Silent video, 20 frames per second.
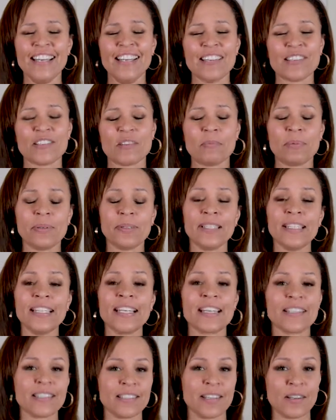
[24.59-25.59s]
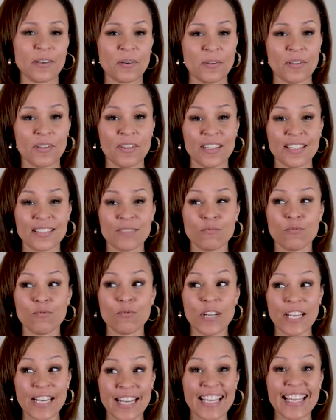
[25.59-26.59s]
So please know that this
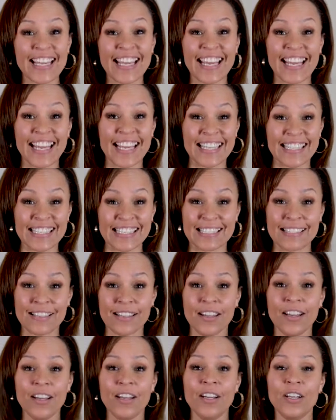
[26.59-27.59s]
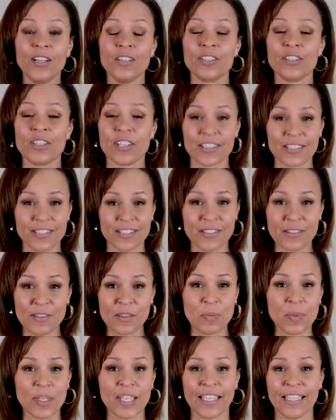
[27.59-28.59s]
really is just
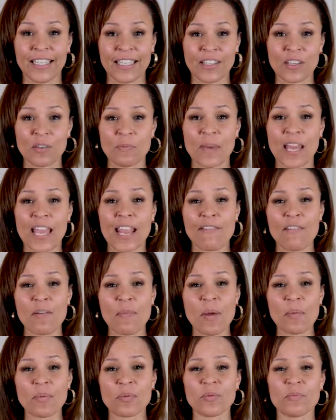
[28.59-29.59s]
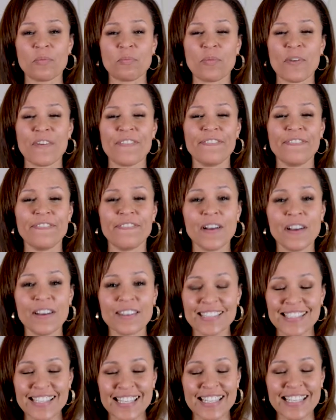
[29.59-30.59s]
the beginning. You may remember the
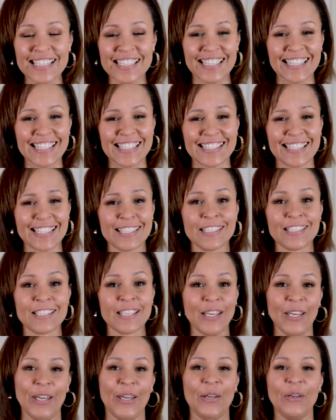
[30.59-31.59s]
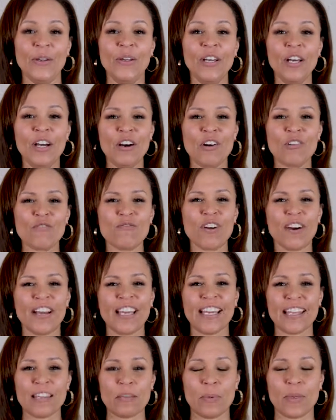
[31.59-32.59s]
first things I said to you
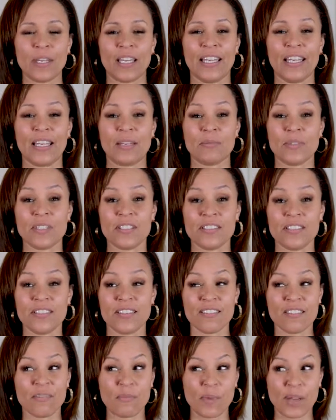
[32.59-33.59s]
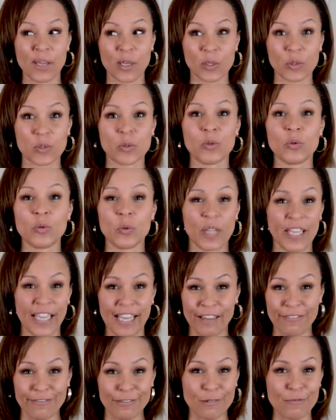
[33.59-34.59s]
right at the beginning was that we're all
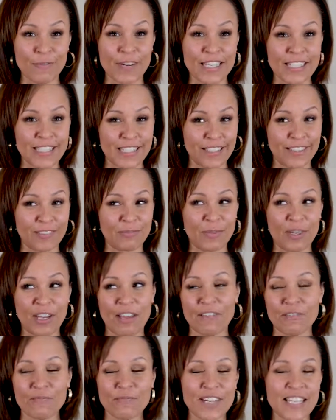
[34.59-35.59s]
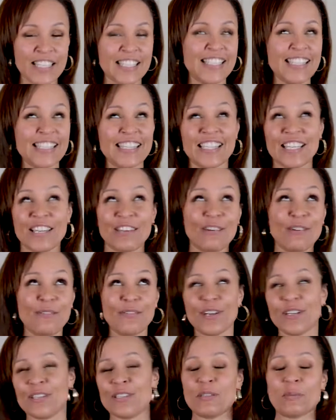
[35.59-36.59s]
here for a reason. Whatever reason the
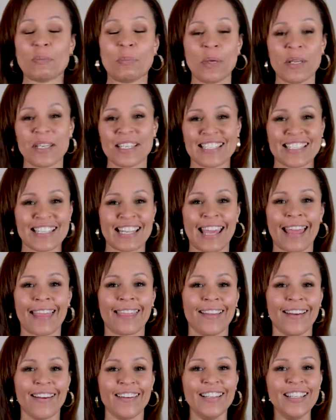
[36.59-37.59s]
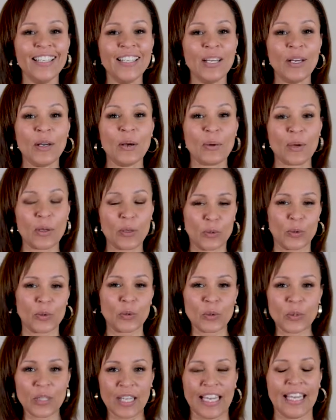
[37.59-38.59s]
universe has put us together, we're
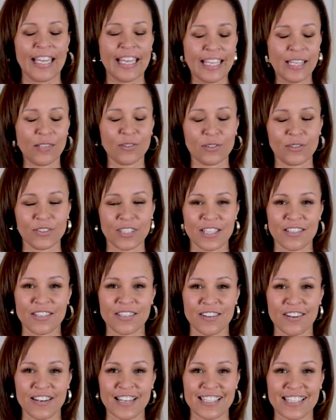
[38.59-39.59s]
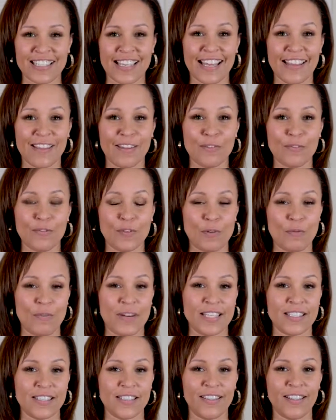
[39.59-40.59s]
all here on this journey together for a
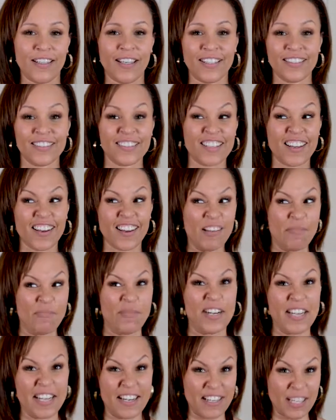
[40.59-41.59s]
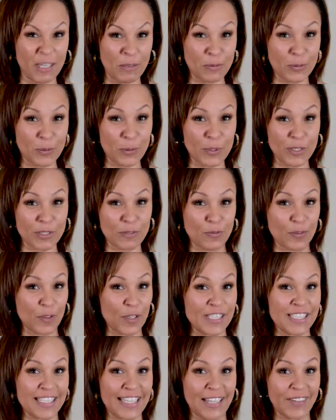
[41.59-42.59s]
reason. And I'm really looking forward to
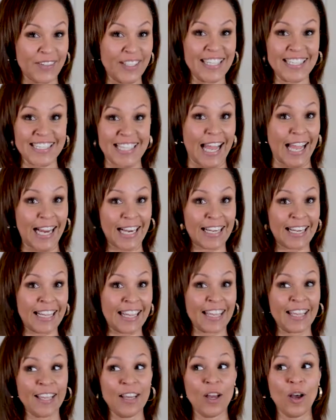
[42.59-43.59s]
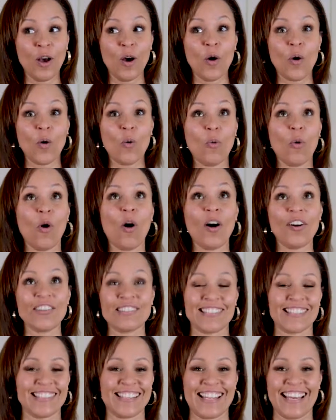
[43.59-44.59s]
finding out exactly
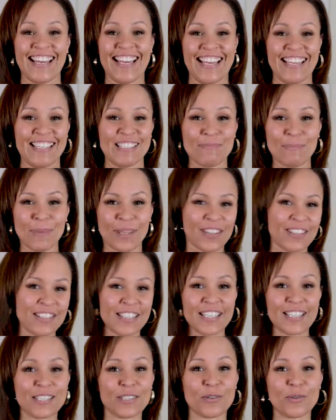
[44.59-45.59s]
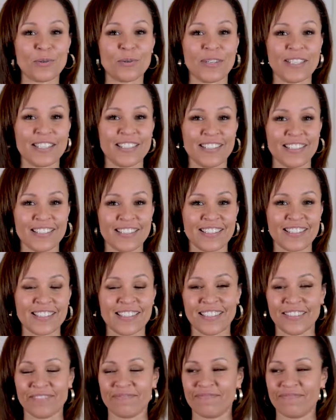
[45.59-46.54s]
what that is, because it is always it's